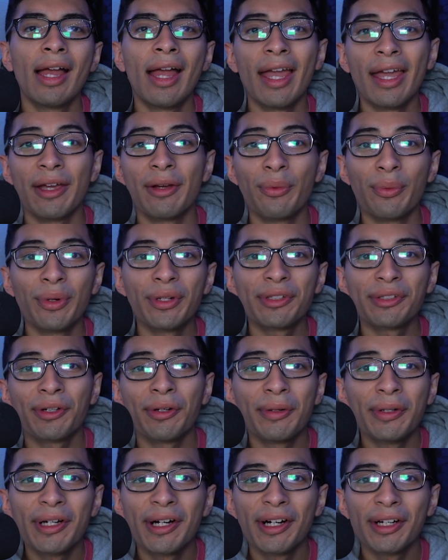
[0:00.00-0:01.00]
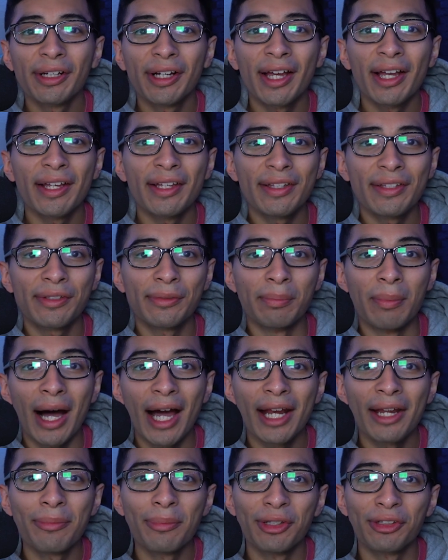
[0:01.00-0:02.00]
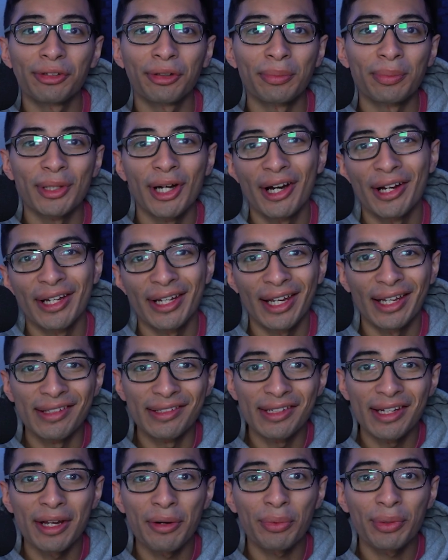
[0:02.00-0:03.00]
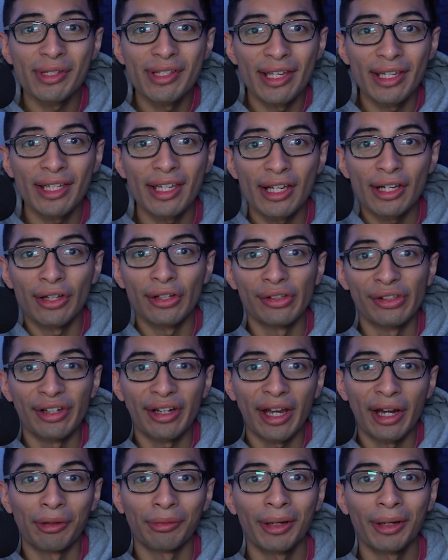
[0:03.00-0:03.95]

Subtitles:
Hey, what's going on, guys? My name is Kryptonic, and today we're taking a look at